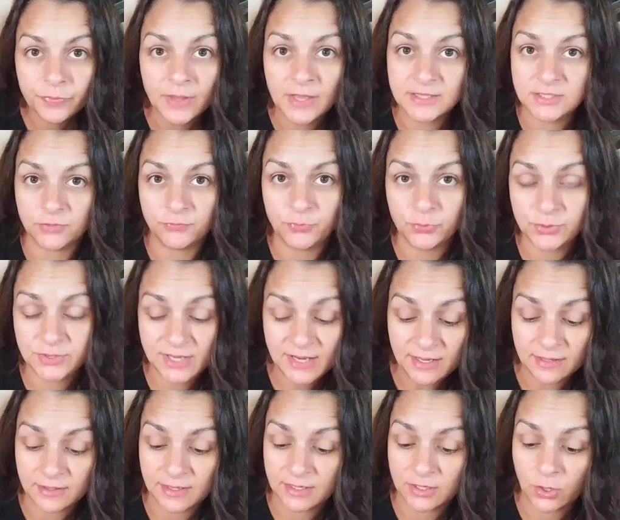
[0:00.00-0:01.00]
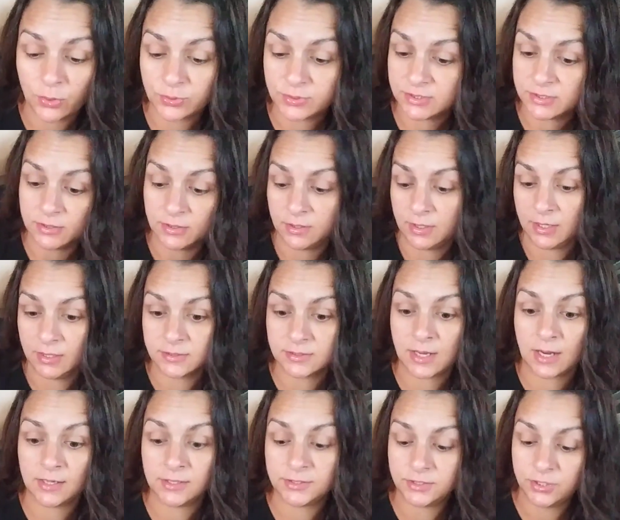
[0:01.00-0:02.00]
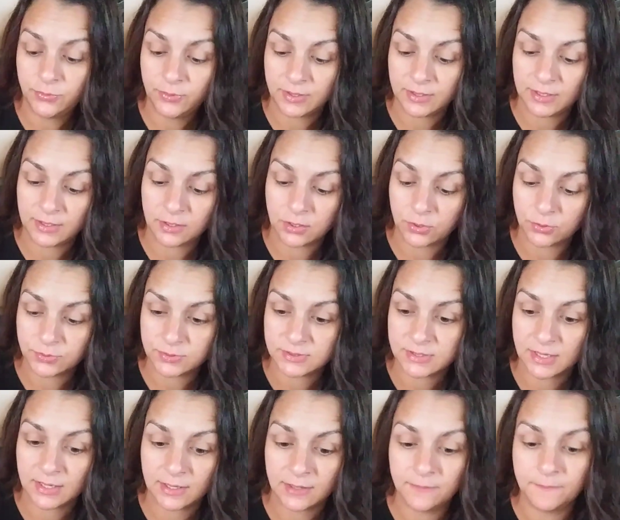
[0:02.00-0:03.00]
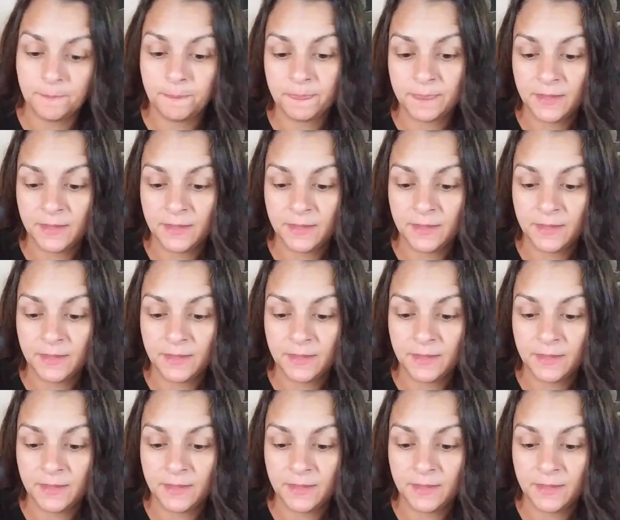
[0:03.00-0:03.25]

it's a routine. He knows he's got to do it. He knows that,